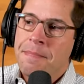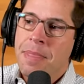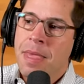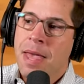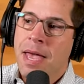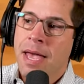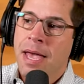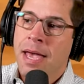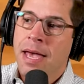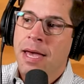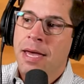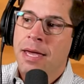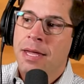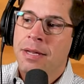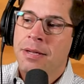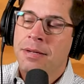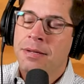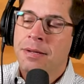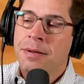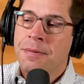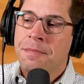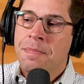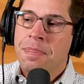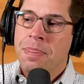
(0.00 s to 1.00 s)

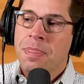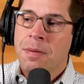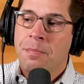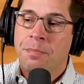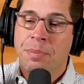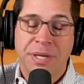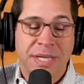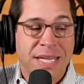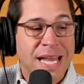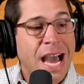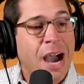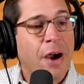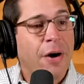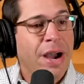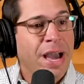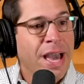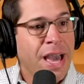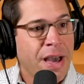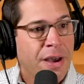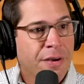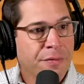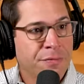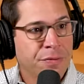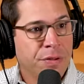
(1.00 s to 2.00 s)
And but now I
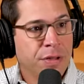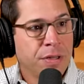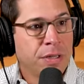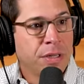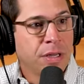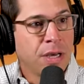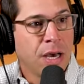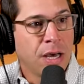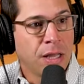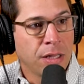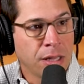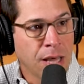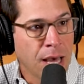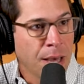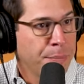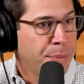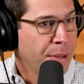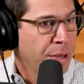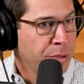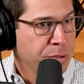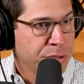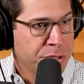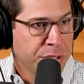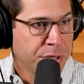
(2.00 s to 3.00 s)
have a lot
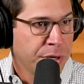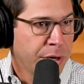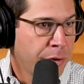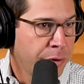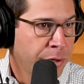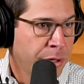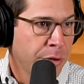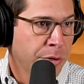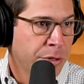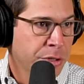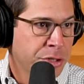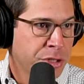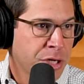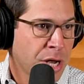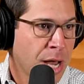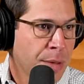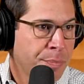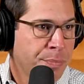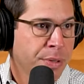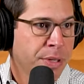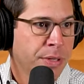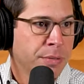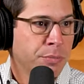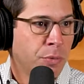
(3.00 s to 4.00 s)
better scenario to
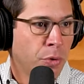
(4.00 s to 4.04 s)
shop in,